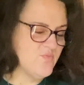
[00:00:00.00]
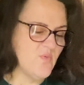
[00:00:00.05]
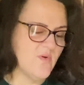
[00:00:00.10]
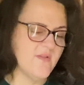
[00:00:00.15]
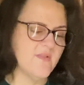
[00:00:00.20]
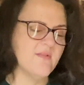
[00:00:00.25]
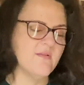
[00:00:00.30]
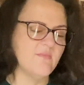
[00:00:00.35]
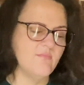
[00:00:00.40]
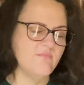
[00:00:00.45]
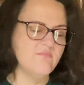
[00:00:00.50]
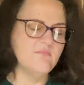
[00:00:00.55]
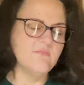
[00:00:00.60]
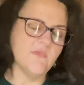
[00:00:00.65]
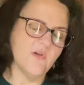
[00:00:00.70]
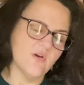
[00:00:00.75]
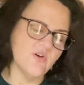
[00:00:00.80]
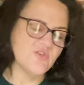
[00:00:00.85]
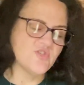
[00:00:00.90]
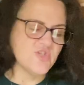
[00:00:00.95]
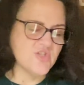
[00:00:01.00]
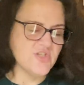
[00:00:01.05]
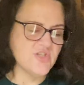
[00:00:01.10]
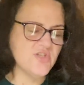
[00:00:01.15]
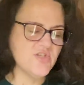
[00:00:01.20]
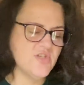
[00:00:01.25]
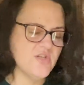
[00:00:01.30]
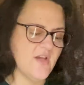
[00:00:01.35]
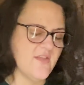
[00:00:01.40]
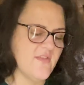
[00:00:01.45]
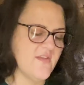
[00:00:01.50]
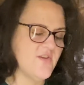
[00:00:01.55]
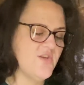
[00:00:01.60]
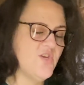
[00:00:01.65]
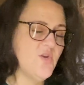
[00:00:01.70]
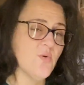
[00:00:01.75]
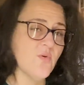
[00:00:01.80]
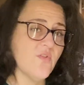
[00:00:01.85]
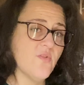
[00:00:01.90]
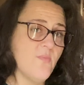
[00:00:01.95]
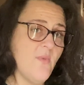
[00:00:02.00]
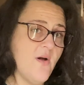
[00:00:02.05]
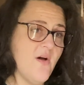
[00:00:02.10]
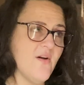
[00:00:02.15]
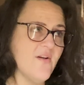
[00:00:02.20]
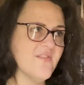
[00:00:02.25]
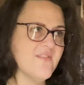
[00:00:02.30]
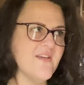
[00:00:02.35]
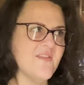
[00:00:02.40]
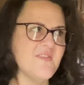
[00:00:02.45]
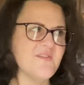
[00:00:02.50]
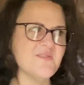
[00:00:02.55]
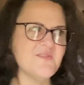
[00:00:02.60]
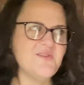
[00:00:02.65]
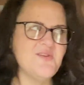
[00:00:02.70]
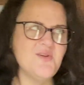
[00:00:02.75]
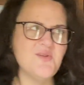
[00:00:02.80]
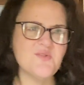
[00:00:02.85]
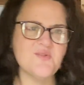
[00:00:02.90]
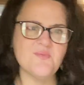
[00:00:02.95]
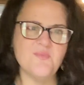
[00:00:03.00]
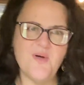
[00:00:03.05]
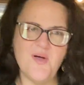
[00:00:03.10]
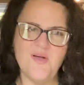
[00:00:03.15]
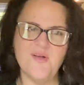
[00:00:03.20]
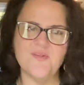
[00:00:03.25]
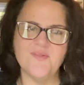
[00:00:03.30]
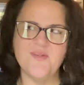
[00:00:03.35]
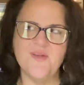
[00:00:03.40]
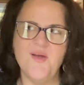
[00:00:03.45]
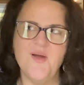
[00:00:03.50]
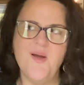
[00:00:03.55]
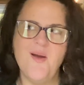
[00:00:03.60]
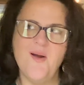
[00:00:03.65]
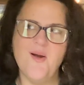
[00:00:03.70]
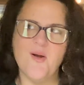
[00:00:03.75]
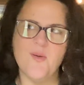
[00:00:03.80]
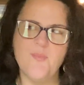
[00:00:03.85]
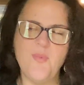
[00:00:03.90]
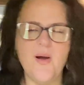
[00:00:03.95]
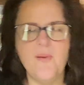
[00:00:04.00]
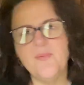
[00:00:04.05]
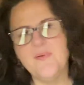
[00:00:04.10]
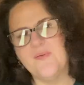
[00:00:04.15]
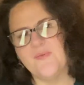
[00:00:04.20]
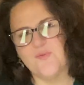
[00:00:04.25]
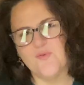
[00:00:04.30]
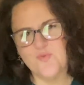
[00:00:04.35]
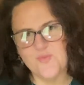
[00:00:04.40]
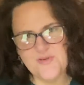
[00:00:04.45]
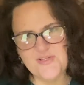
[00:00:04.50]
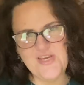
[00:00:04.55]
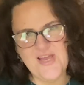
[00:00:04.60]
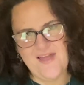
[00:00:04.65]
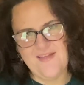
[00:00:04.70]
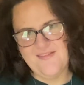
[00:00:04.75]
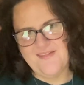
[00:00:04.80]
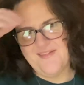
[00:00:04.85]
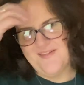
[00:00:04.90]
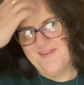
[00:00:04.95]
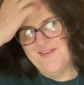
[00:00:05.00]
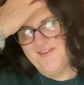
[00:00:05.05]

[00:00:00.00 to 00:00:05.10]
1's largish, and then 2 are smalls, and then 2 smalls are pumpkins with witch hats.